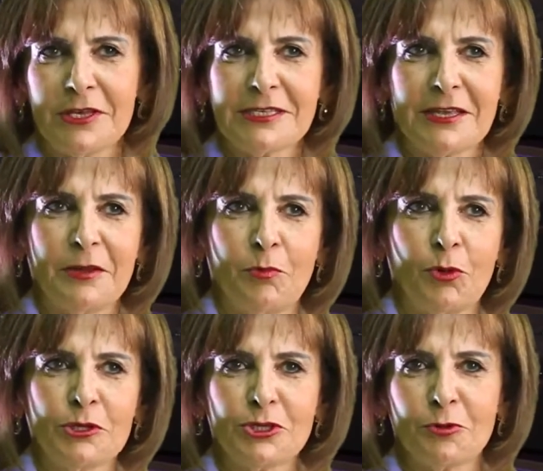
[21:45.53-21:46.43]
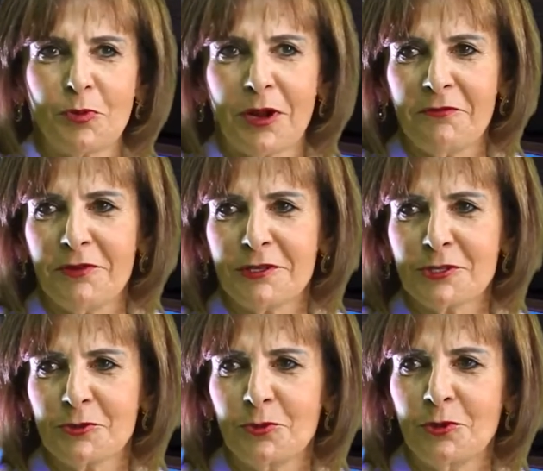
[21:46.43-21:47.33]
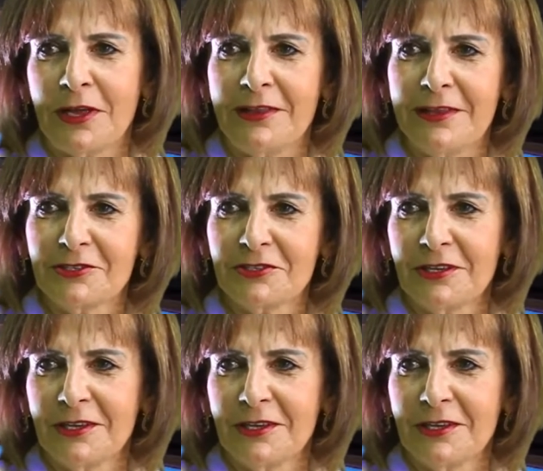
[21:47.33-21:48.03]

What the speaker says: Or they send the boys to private school and the